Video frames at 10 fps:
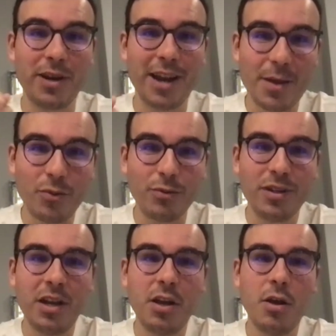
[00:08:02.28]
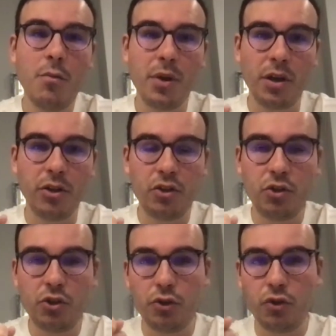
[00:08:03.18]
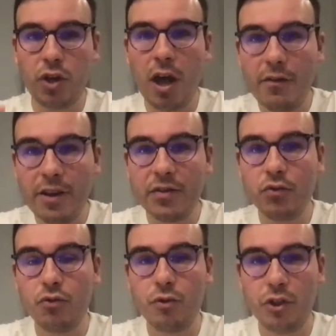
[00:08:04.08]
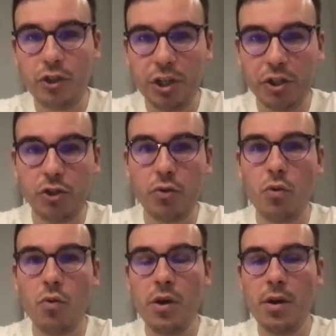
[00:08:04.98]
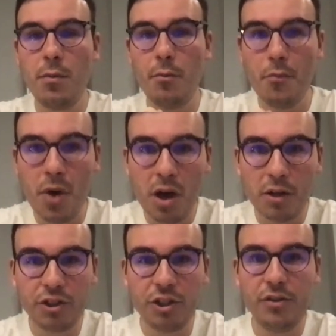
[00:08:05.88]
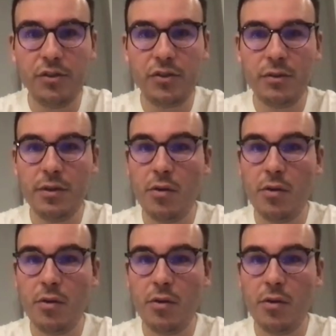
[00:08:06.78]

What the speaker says: enabled, because to service traditional merchants,